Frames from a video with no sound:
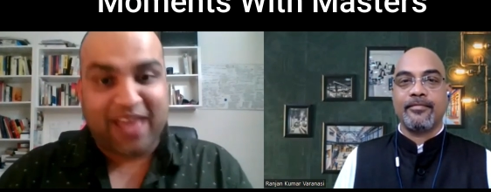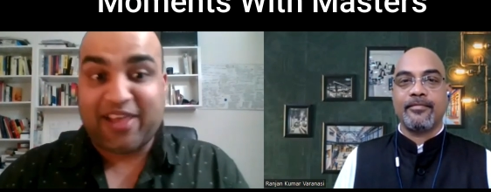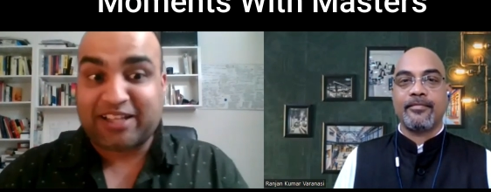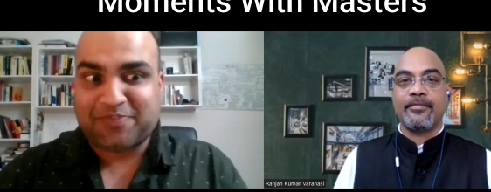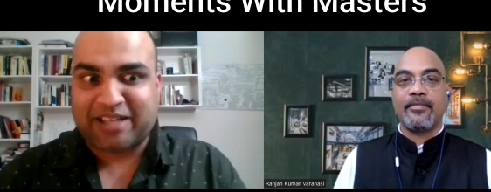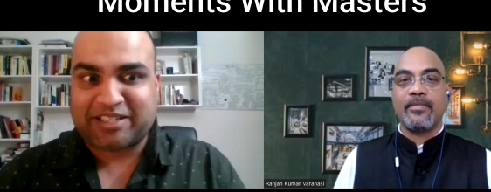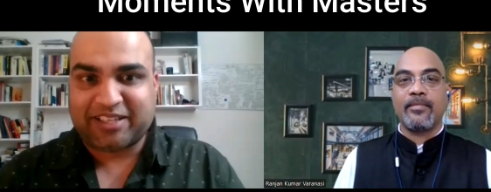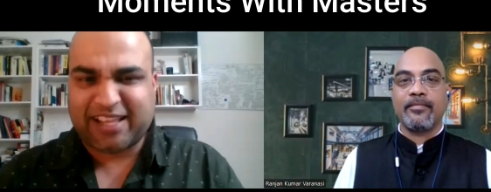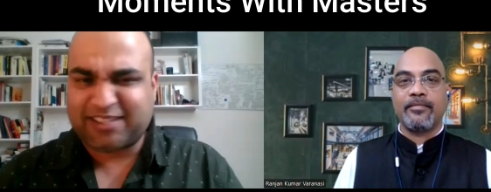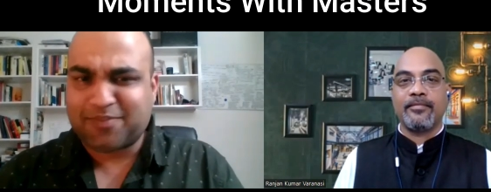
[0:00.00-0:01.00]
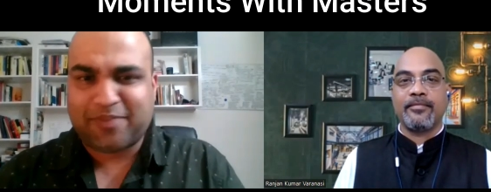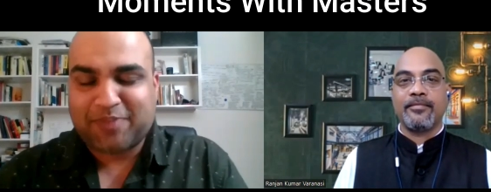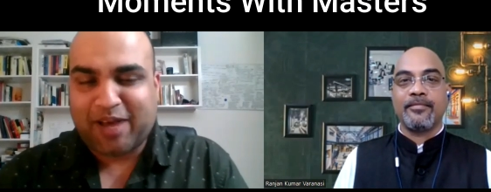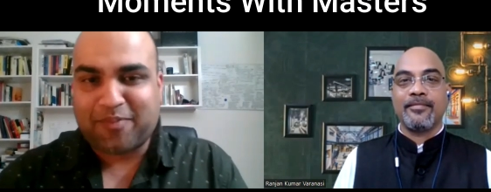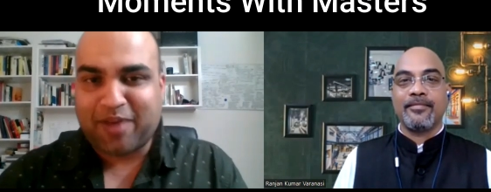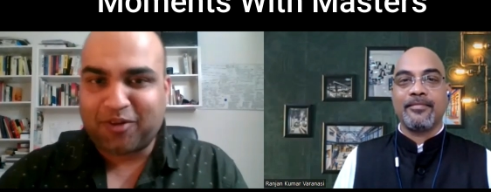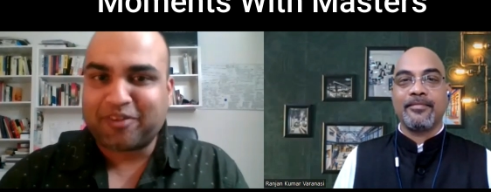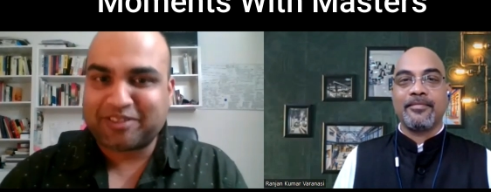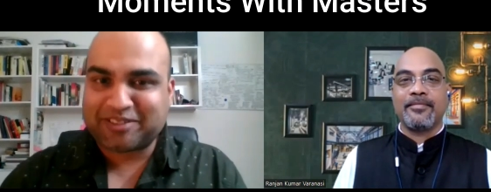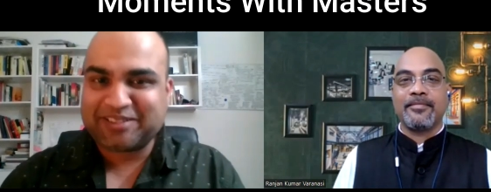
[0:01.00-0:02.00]
Speaker 1: And that's magic. That's the best part about
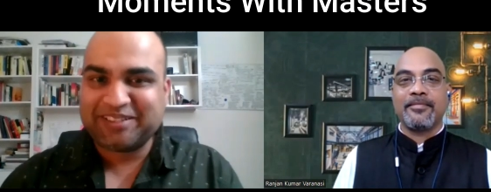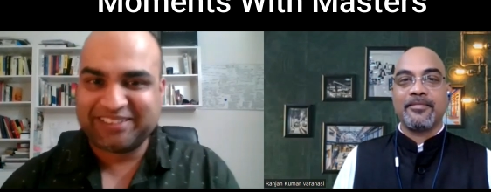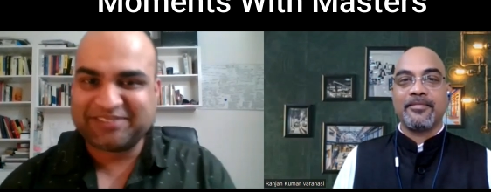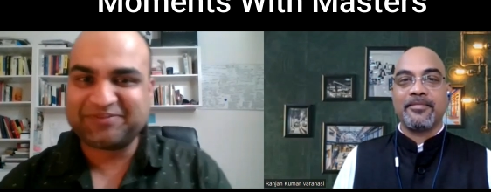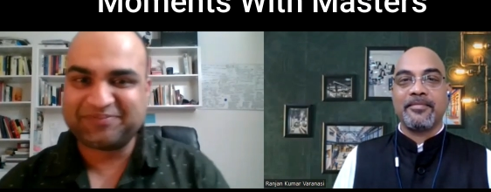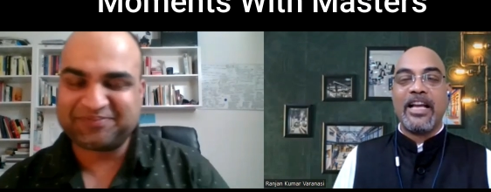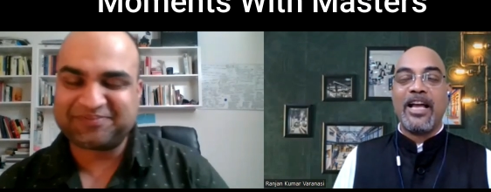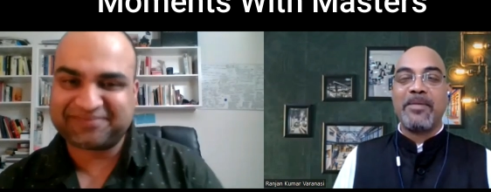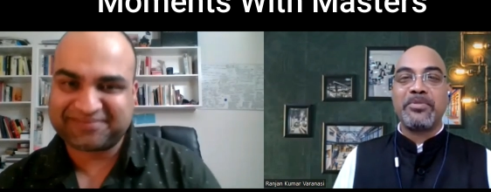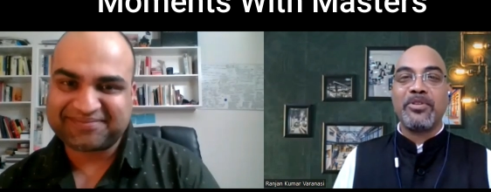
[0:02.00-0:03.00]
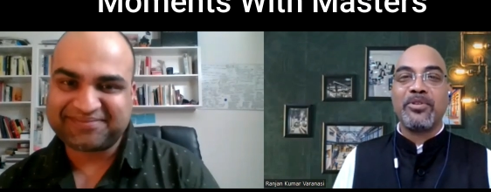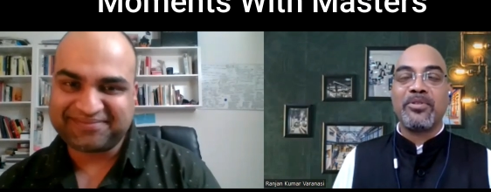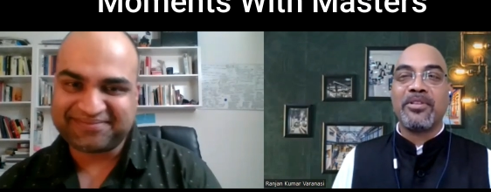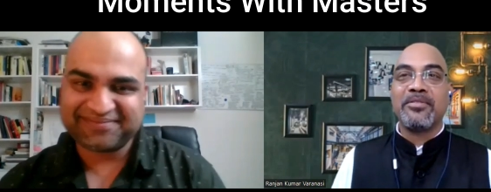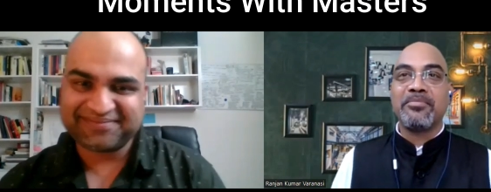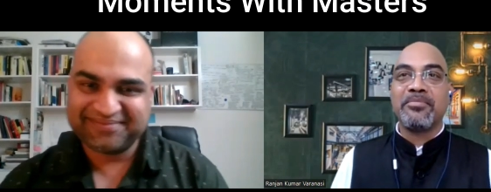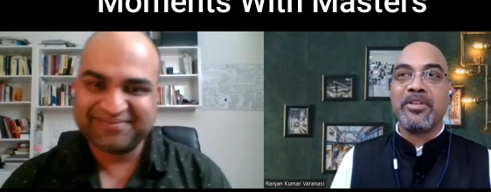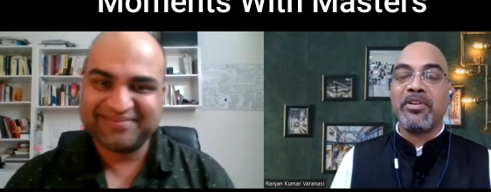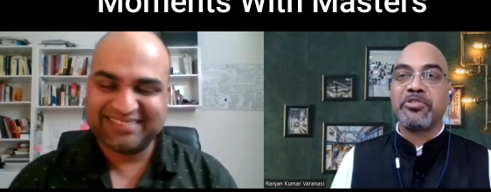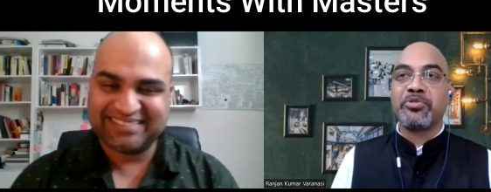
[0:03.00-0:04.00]
all of this.
Speaker 2: Absolutely,
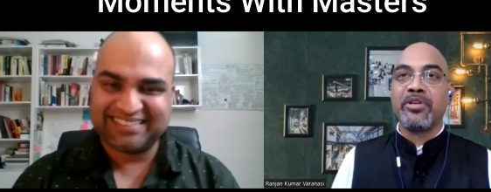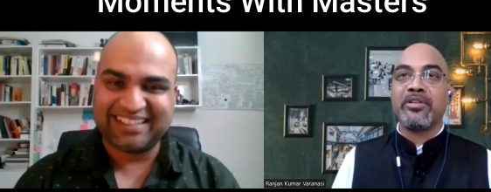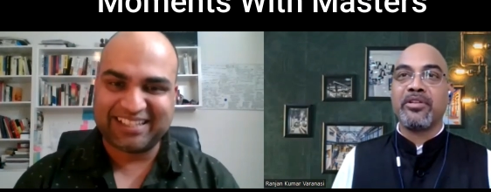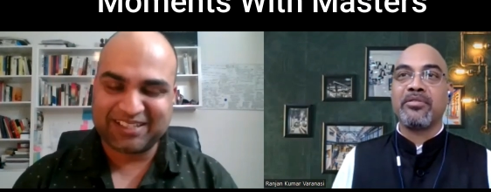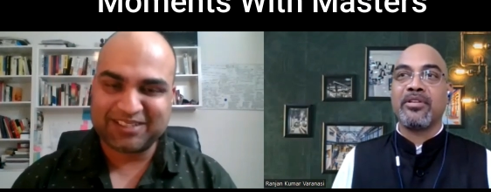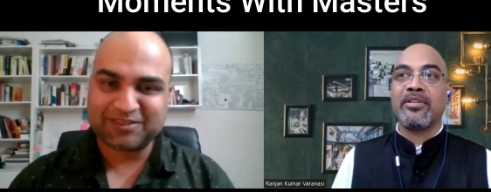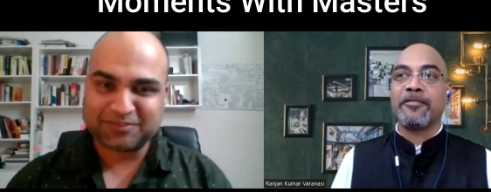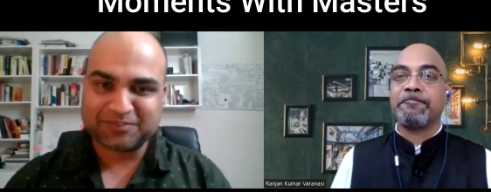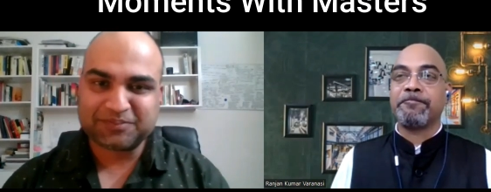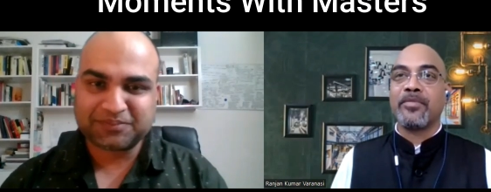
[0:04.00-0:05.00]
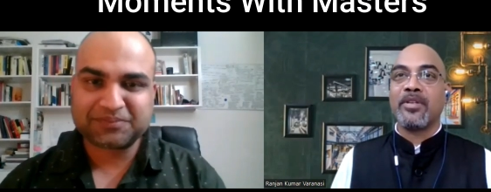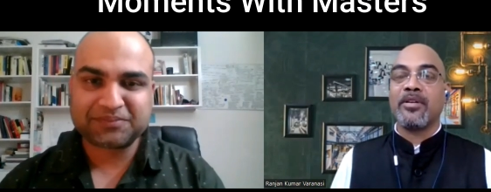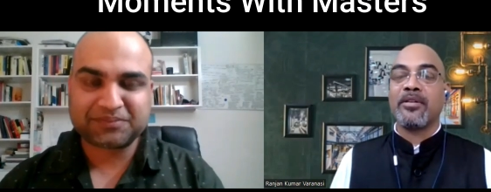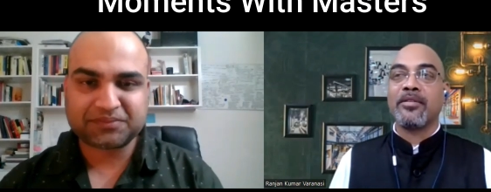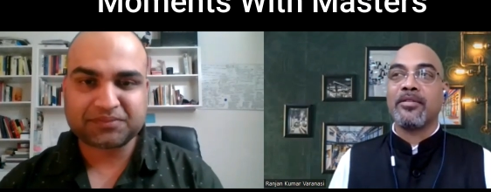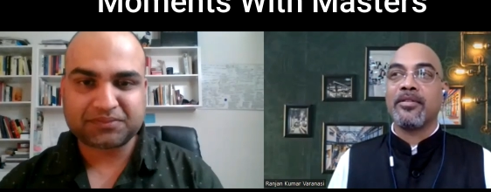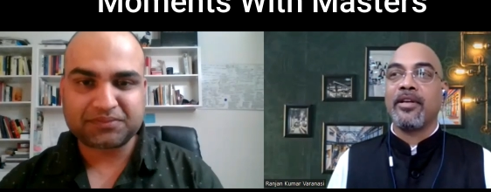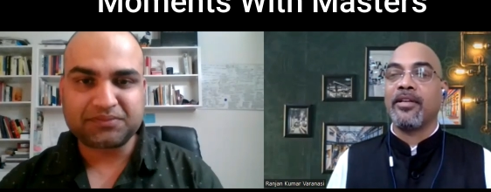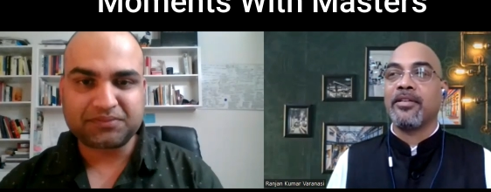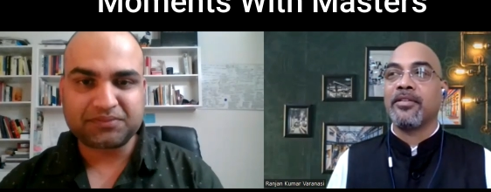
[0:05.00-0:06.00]
Devesh. And, and...
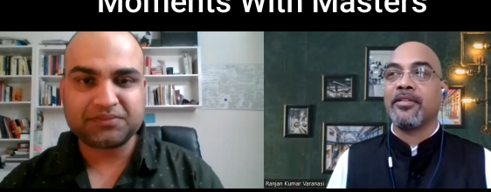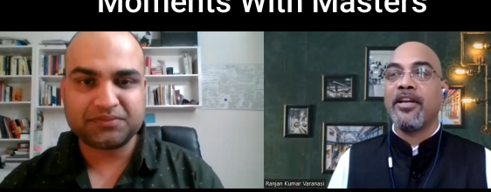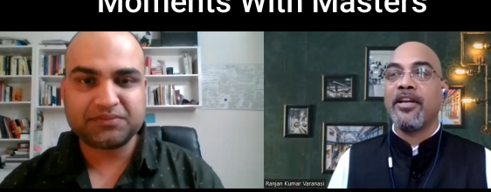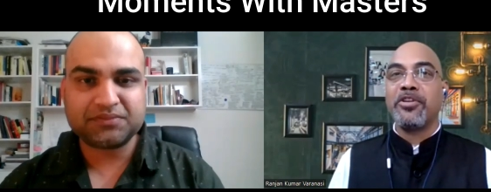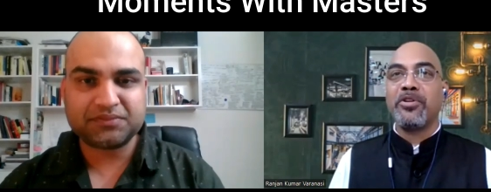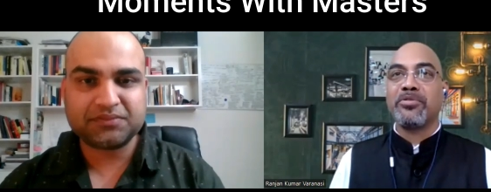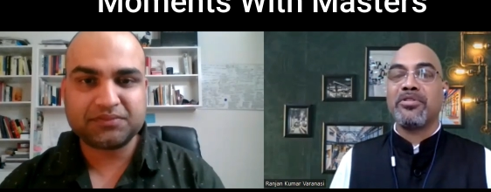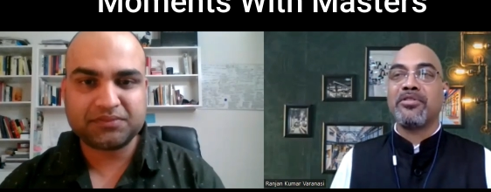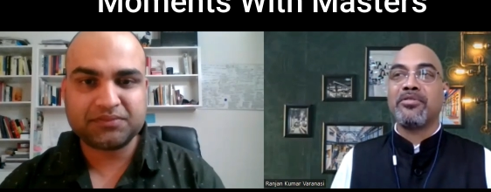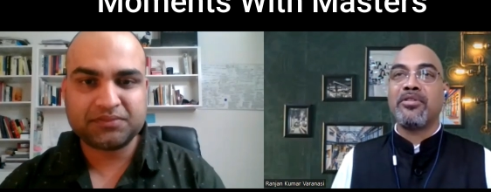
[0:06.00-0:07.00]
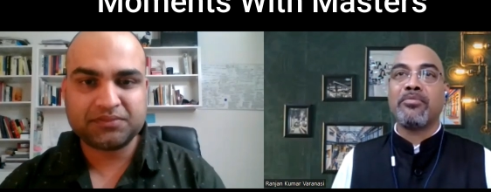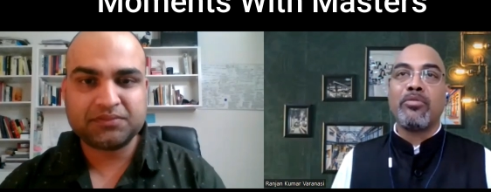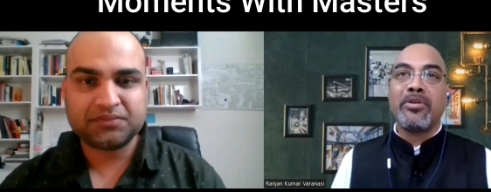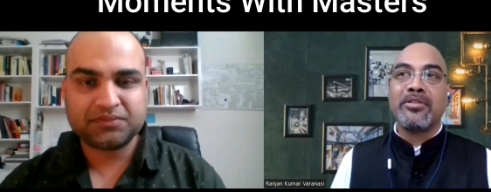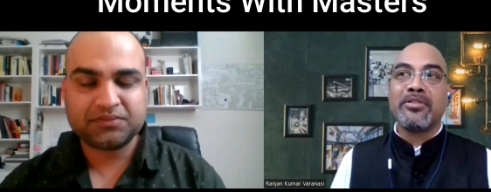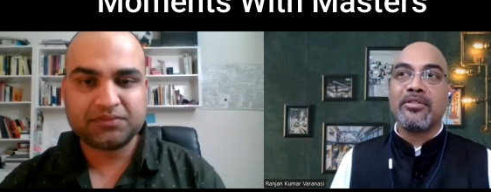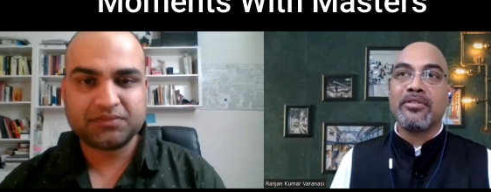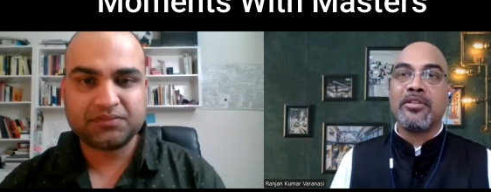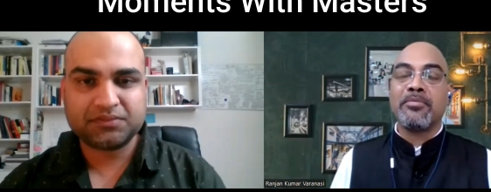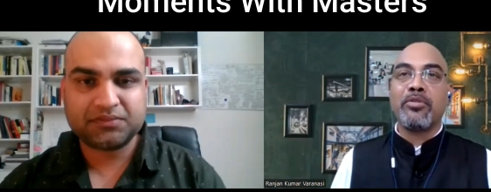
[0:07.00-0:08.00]
And, you know, the moment,
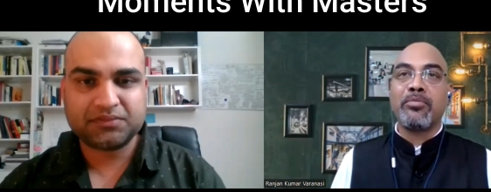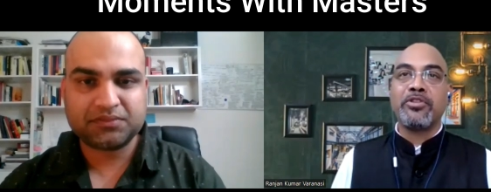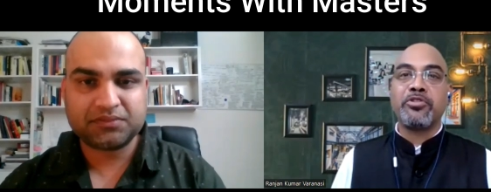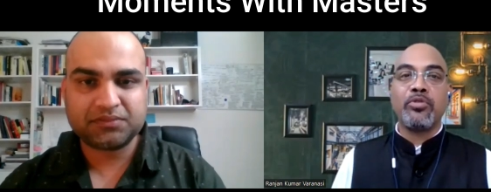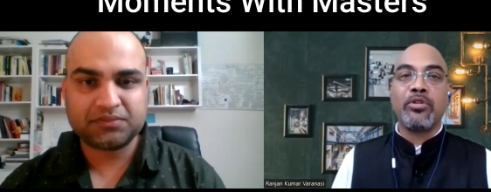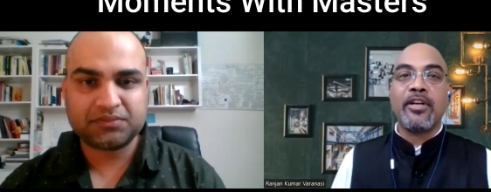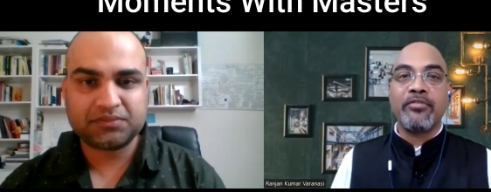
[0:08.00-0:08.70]
the moment you are